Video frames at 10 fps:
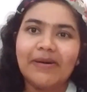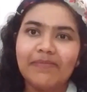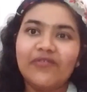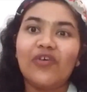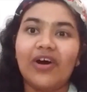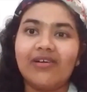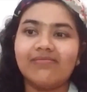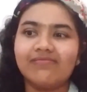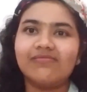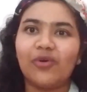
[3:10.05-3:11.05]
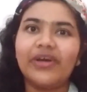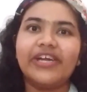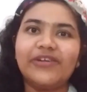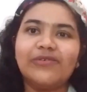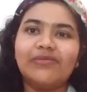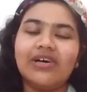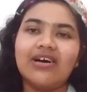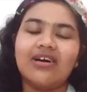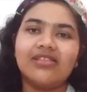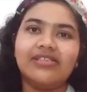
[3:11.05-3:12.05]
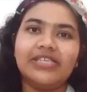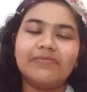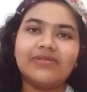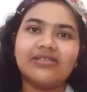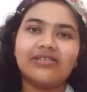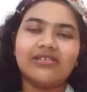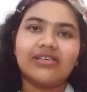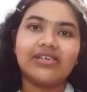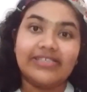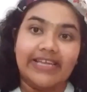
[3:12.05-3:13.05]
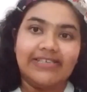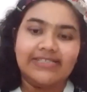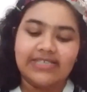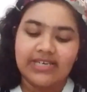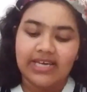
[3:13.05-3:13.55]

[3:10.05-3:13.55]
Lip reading: before going into the deeper content.